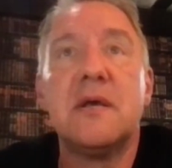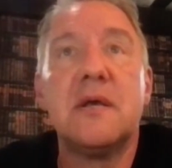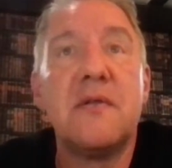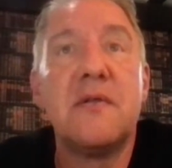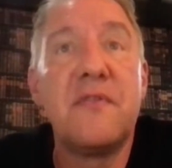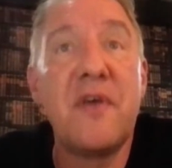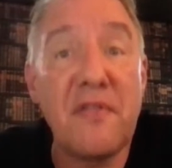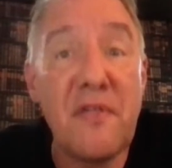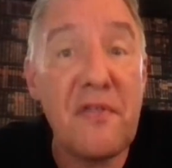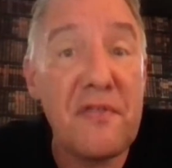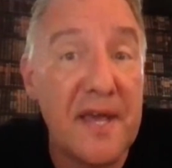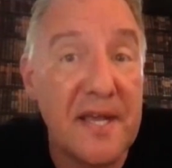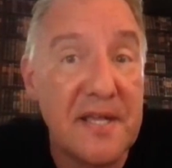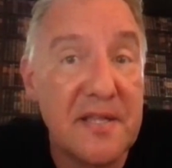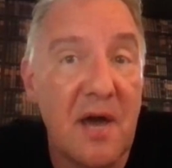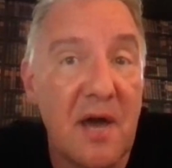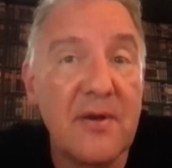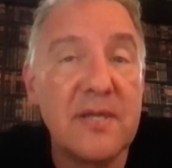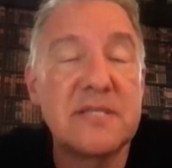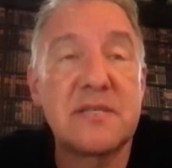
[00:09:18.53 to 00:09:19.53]
The other thing,
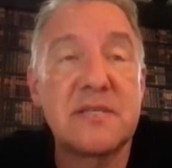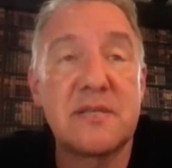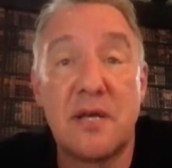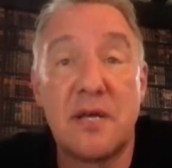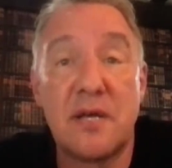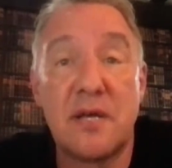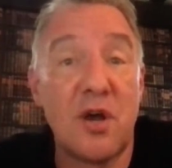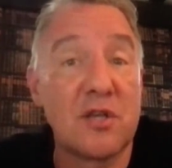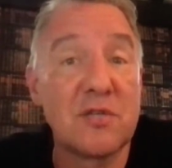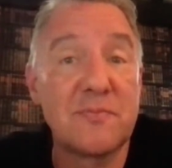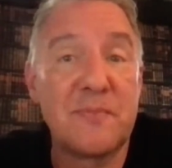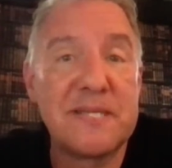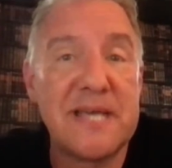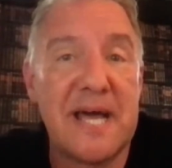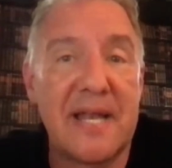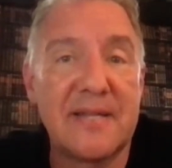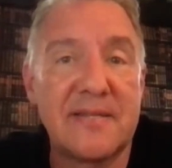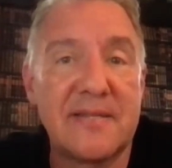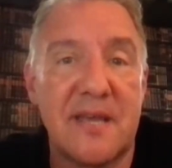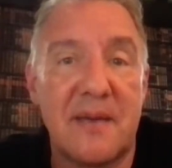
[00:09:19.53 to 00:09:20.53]
though, is
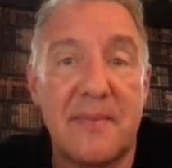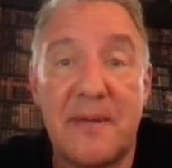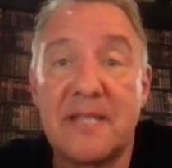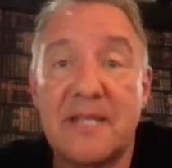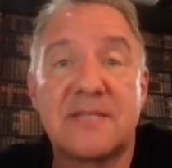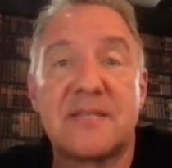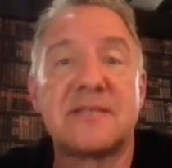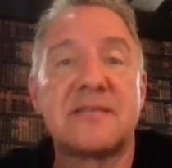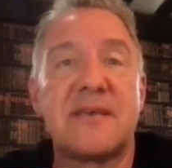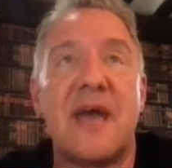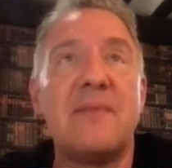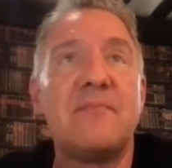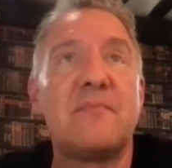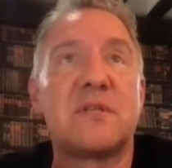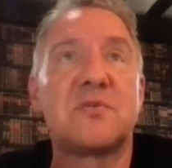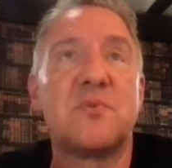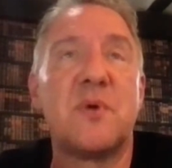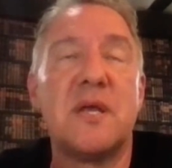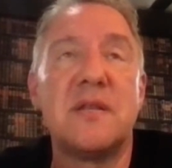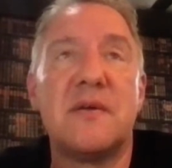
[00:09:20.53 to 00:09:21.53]
hospitality. I mean, it's the same
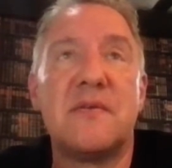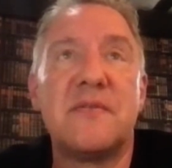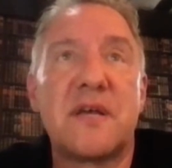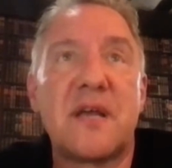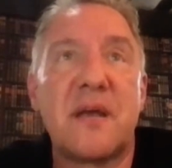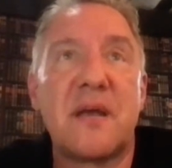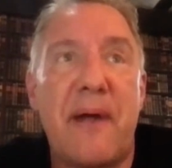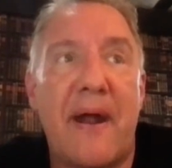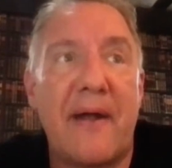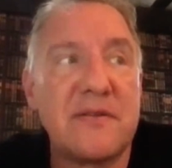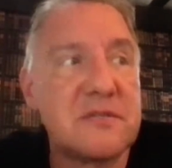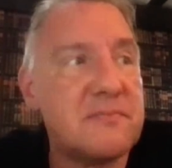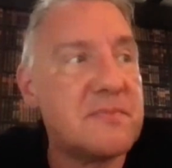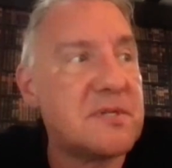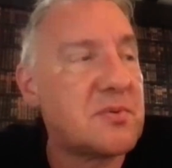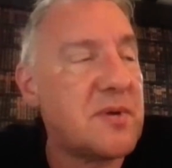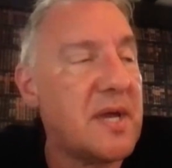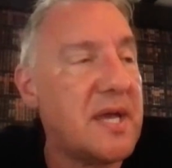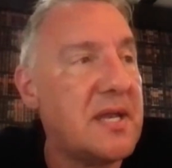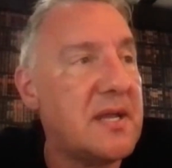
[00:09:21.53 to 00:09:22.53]
between the comparison
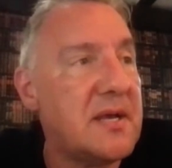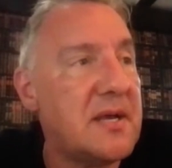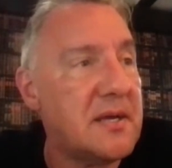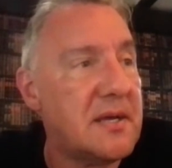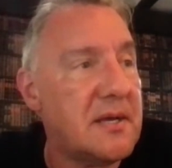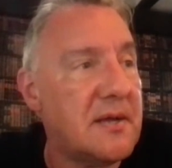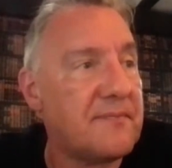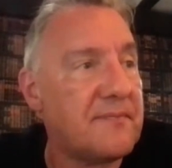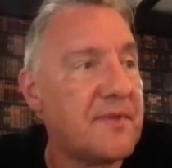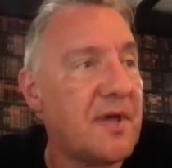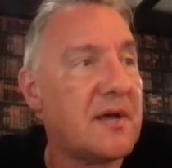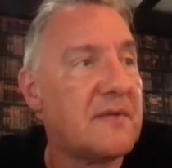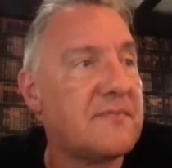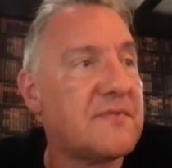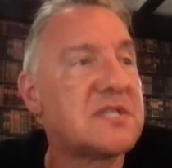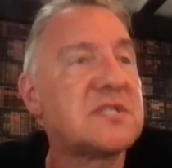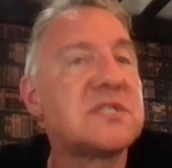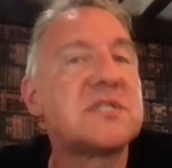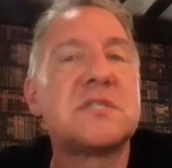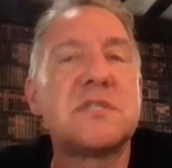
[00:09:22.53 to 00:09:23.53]
between
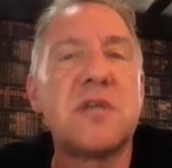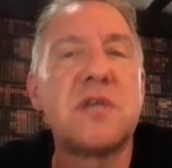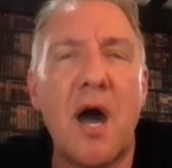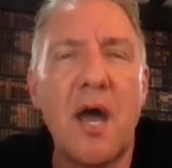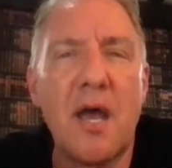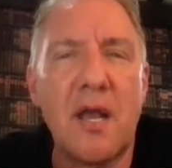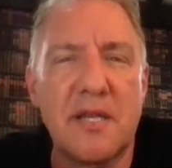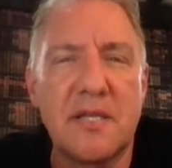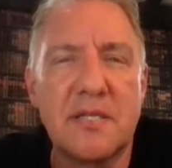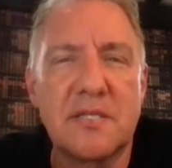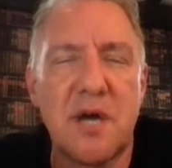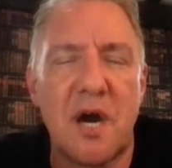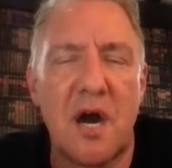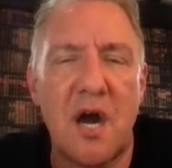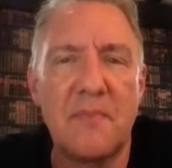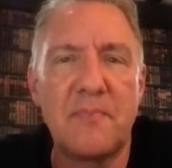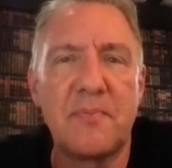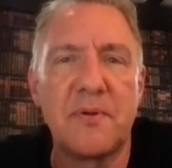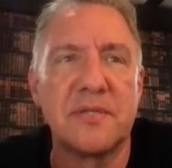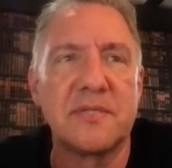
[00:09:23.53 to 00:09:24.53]
the style and
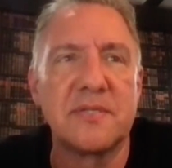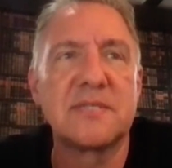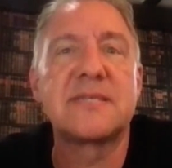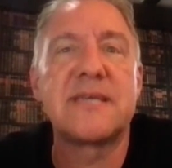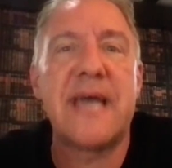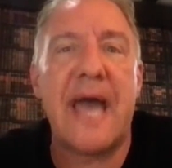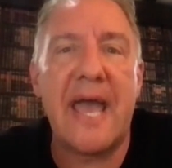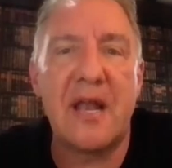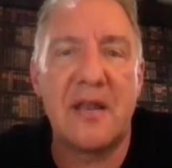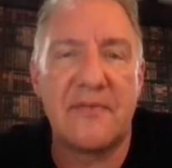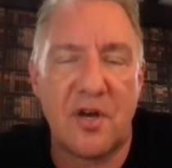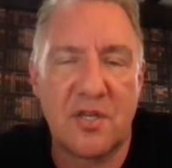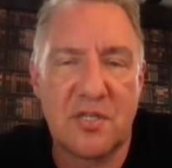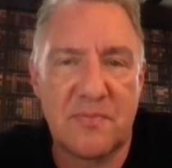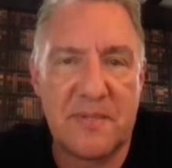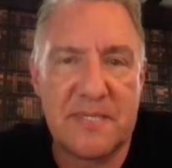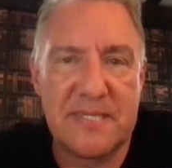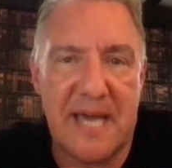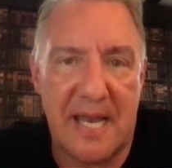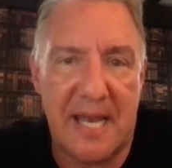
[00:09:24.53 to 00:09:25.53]
type and scale of
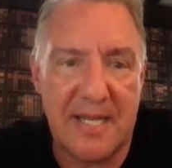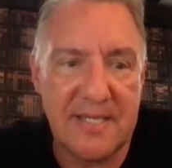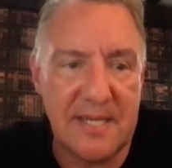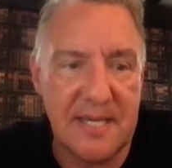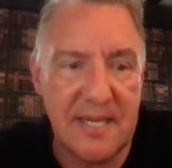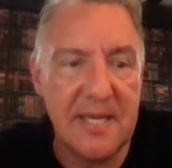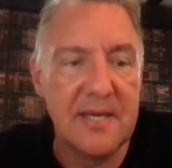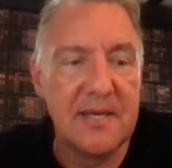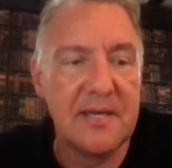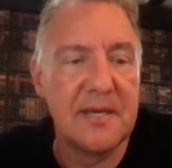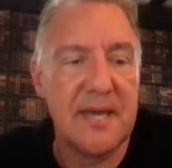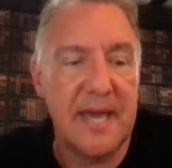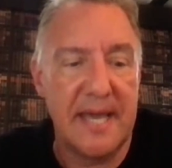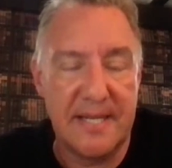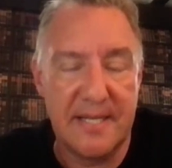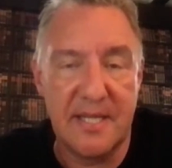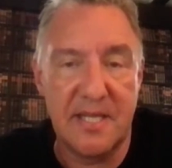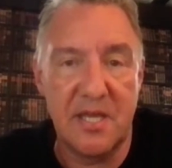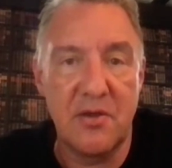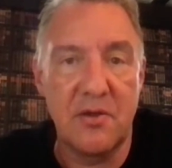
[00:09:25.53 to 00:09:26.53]
hospitality in
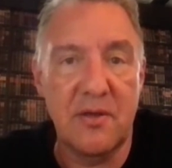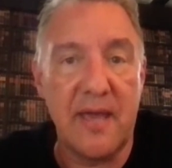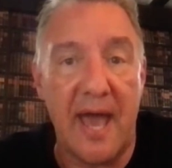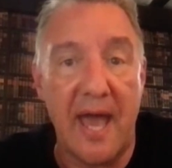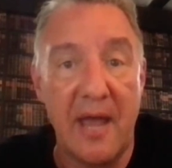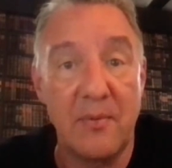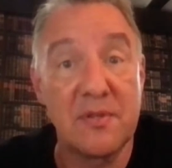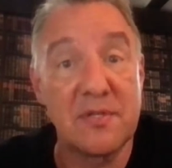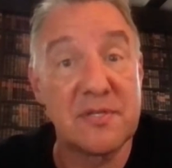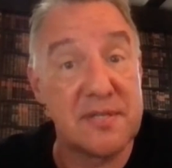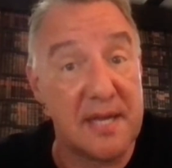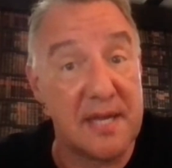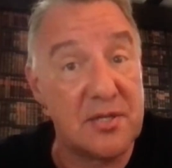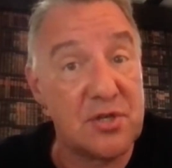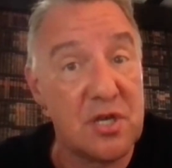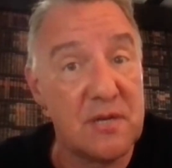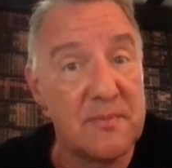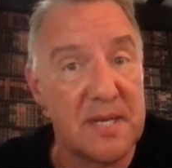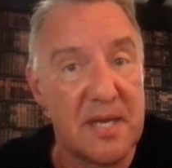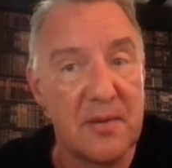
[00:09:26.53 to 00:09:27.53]
the UK with, say,
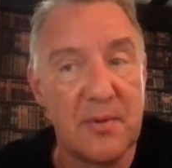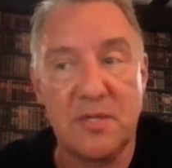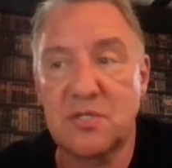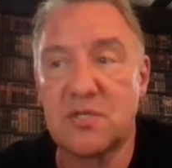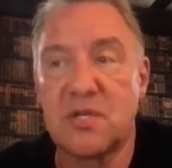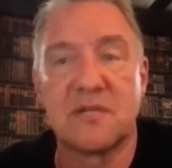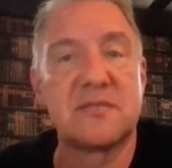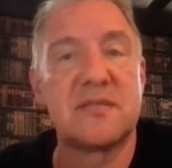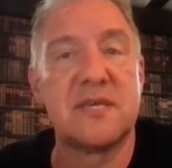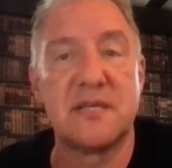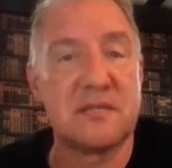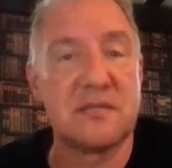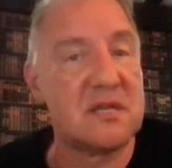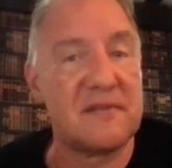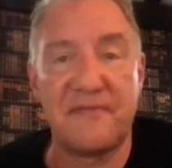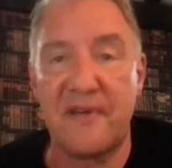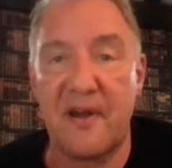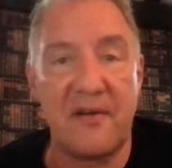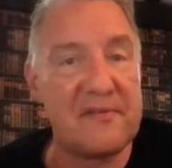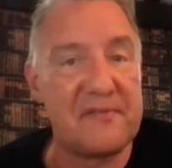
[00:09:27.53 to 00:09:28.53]
Germany, which does things in a
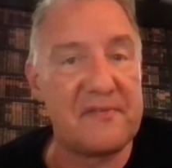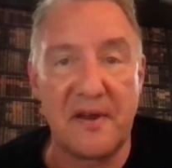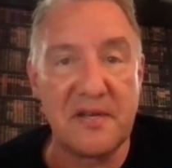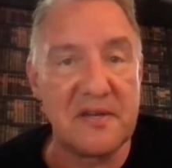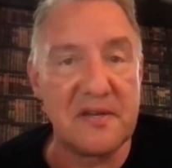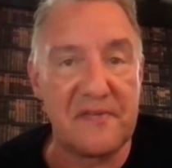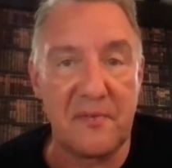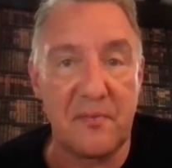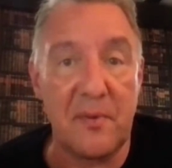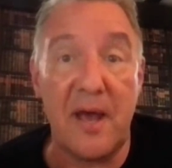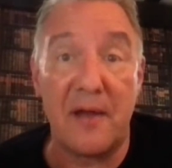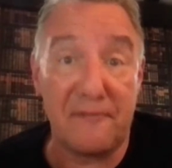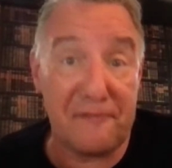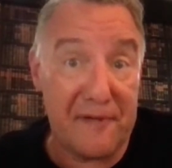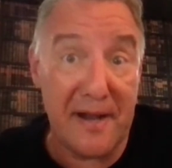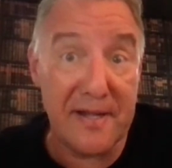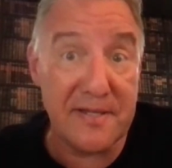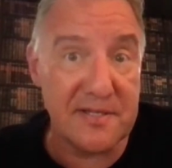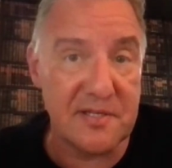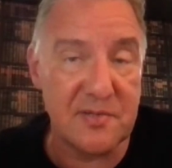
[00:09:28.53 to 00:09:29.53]
very, very different way, and
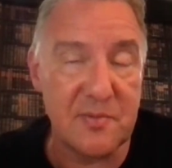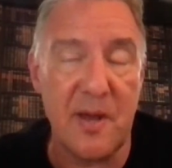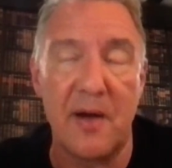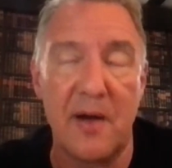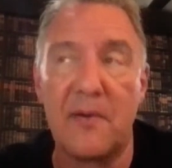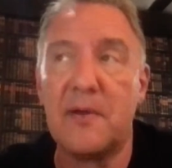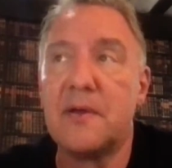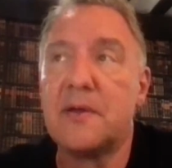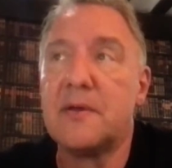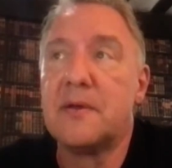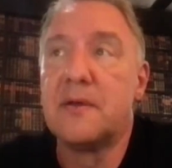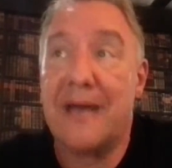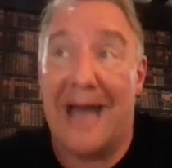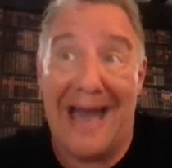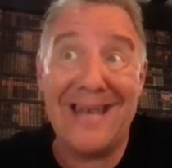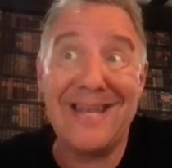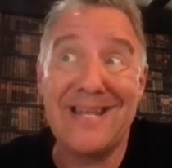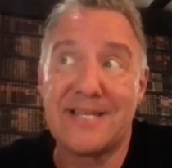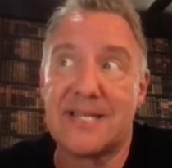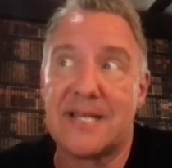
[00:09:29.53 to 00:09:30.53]
France as well,
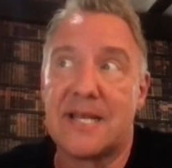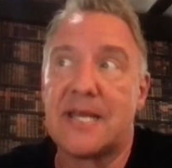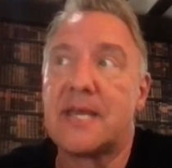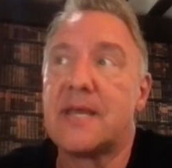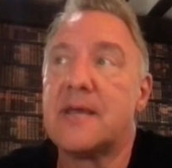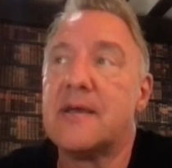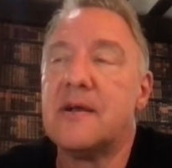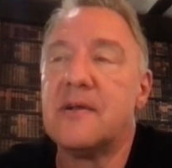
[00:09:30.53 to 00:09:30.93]
and Italy.